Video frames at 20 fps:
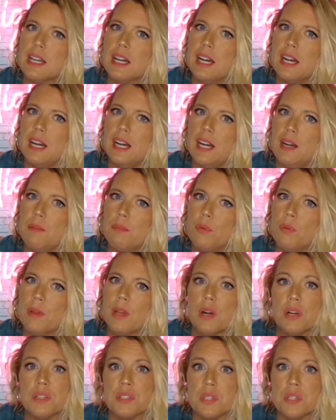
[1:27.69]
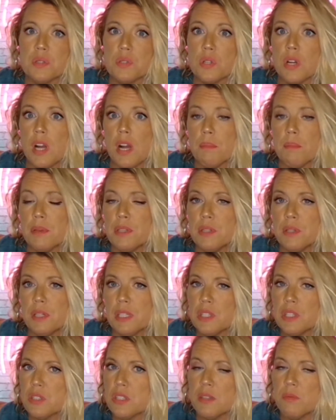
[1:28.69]
But we also drop and you
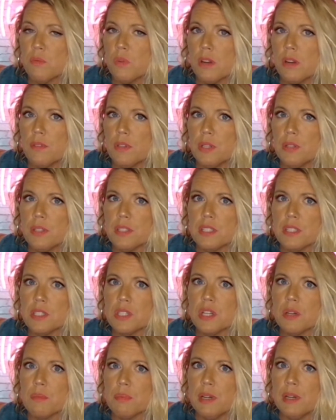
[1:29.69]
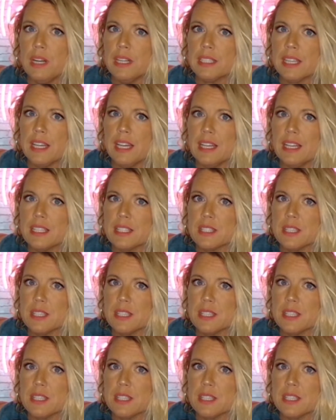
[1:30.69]
can stream wherever you listen to your podcast.